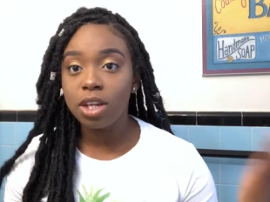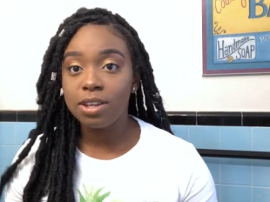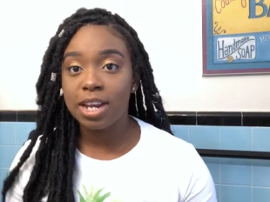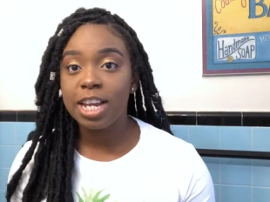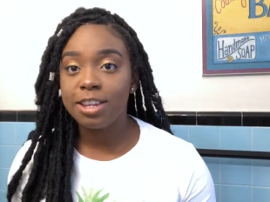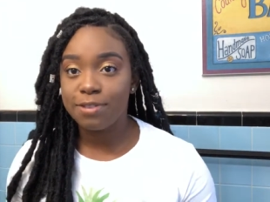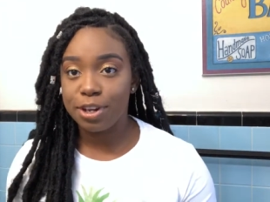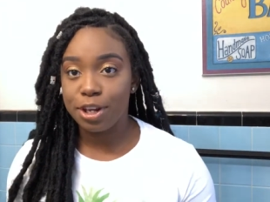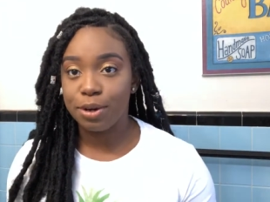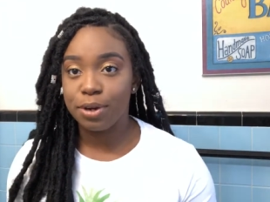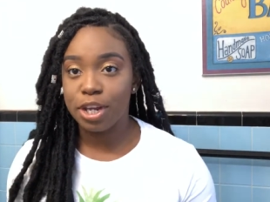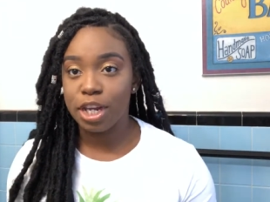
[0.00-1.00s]
today's
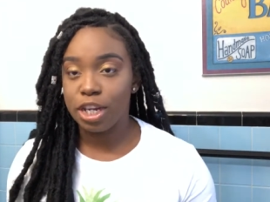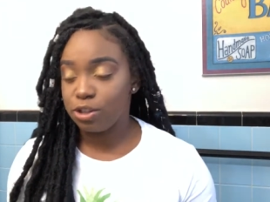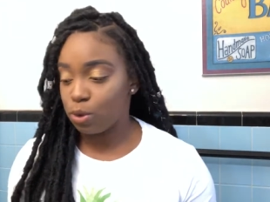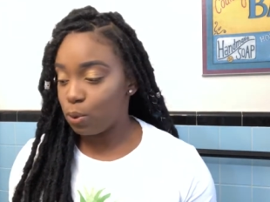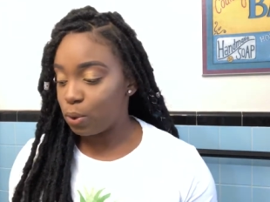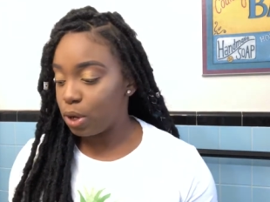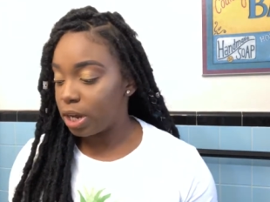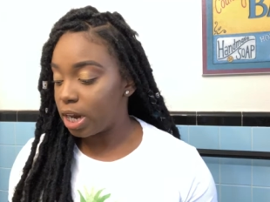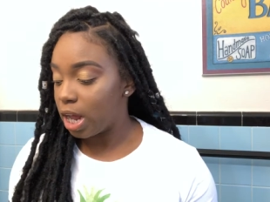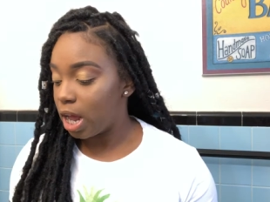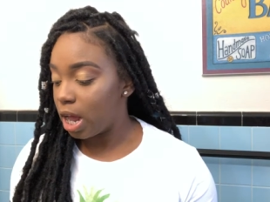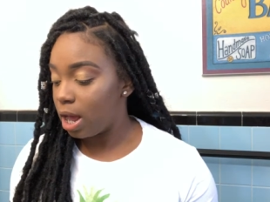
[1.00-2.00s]
video is on
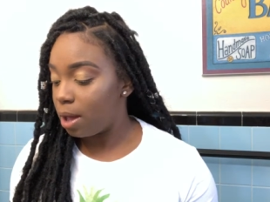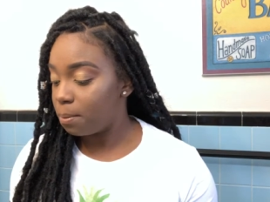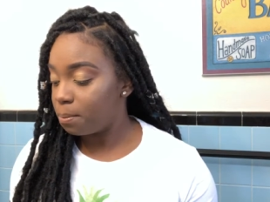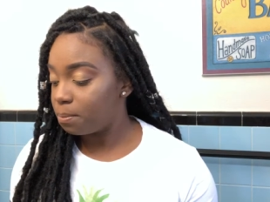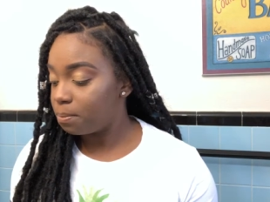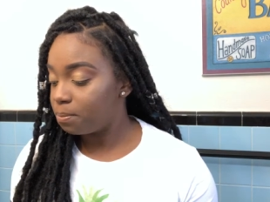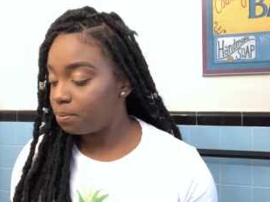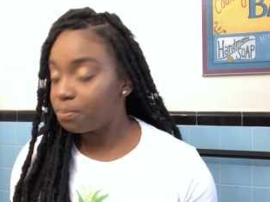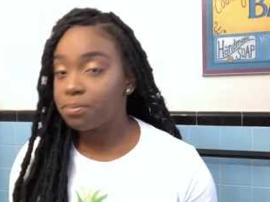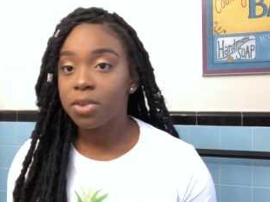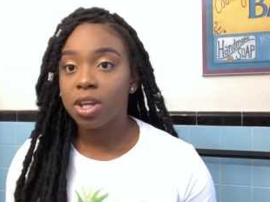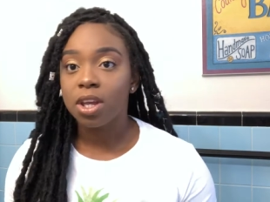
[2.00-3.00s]
um,
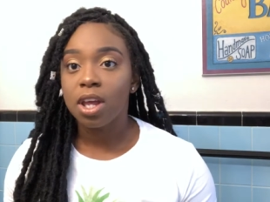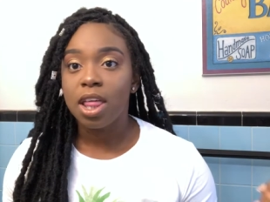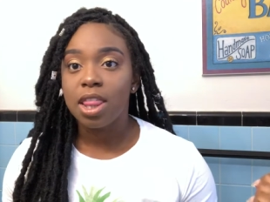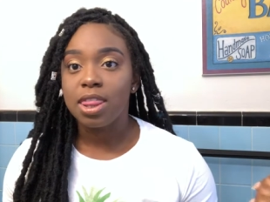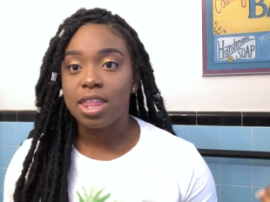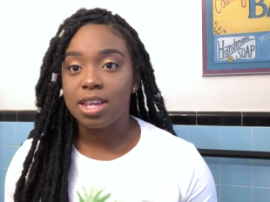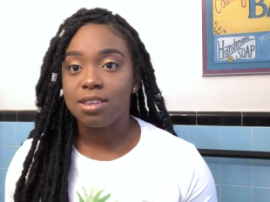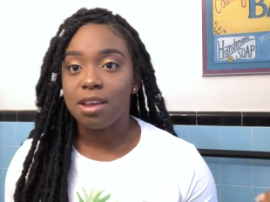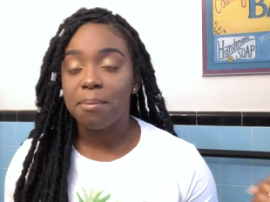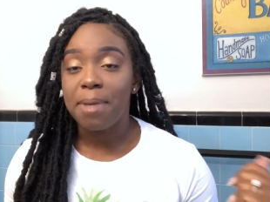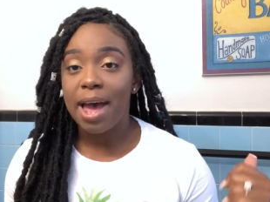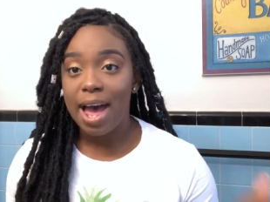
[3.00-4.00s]

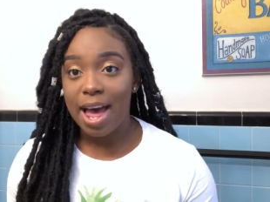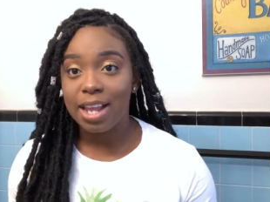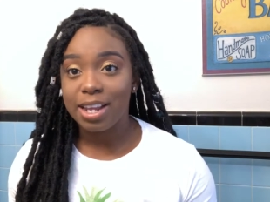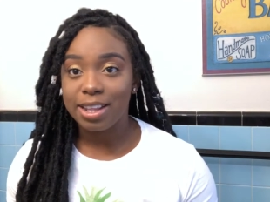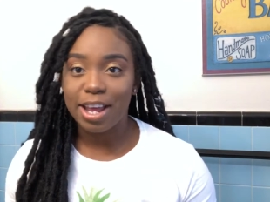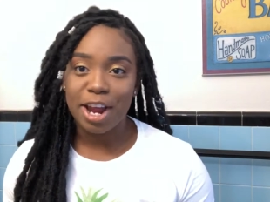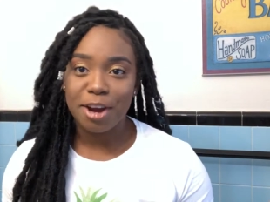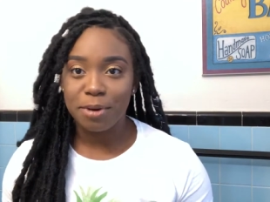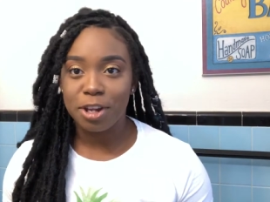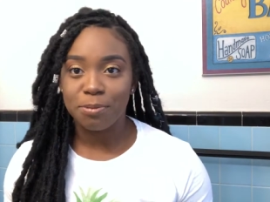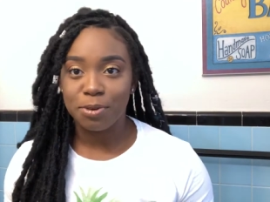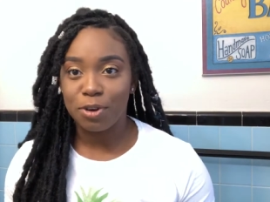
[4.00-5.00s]
this palette that
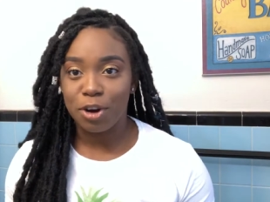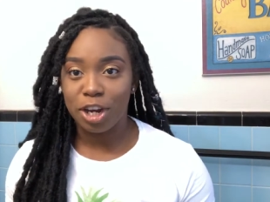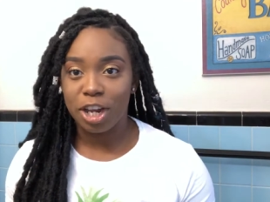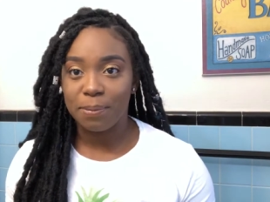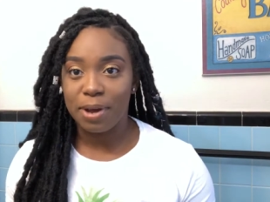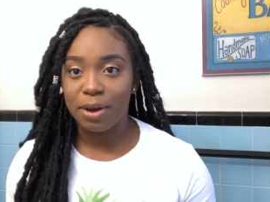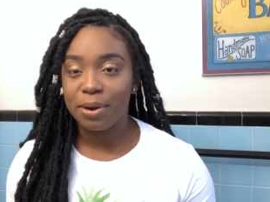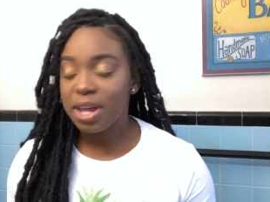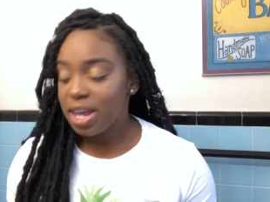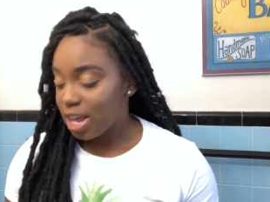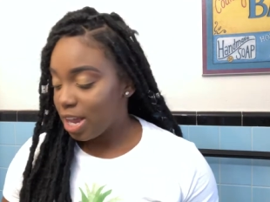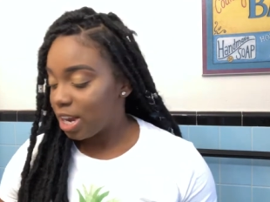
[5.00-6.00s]
everybody's been talking about,
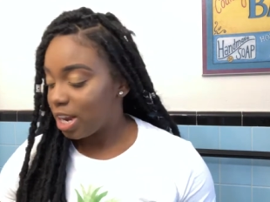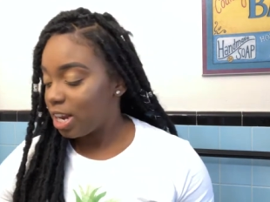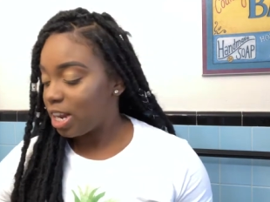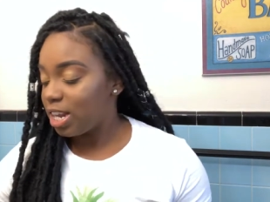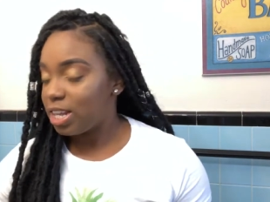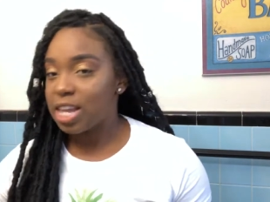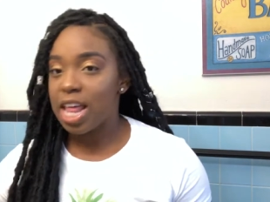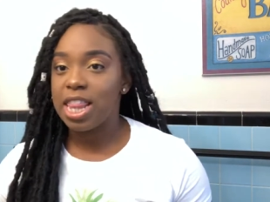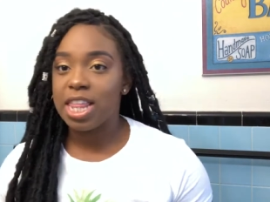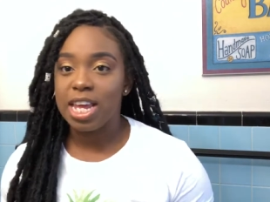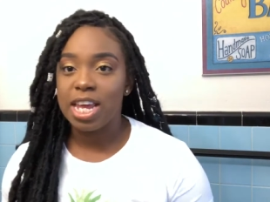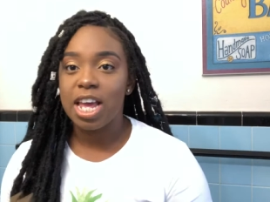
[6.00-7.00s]
and it is
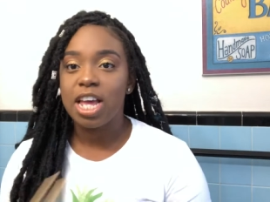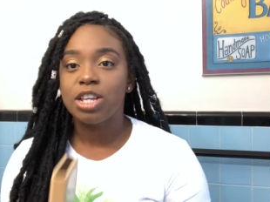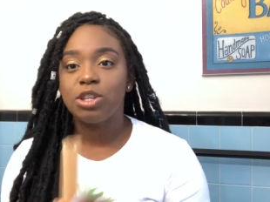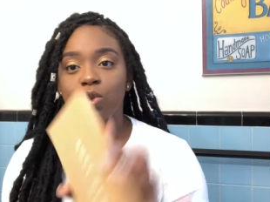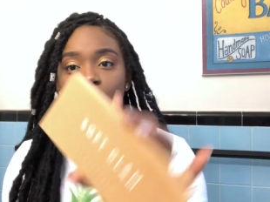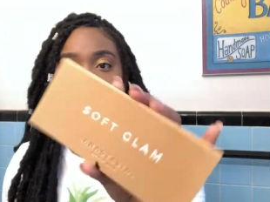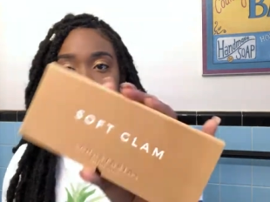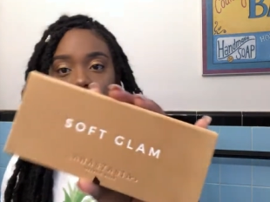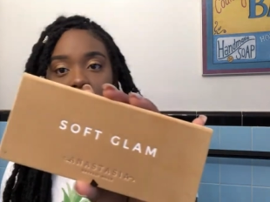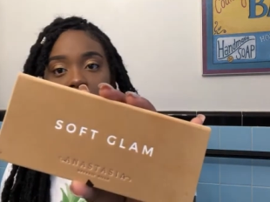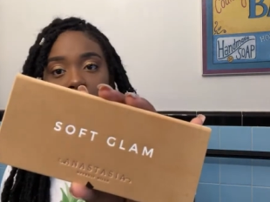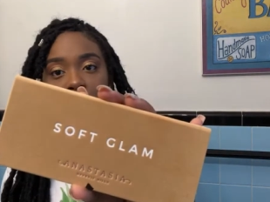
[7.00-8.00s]
the Soft
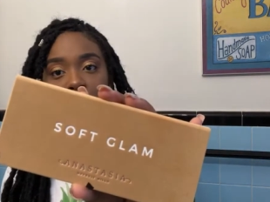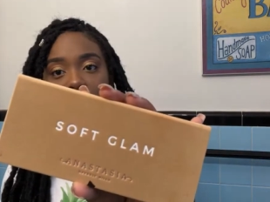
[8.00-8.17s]
Glam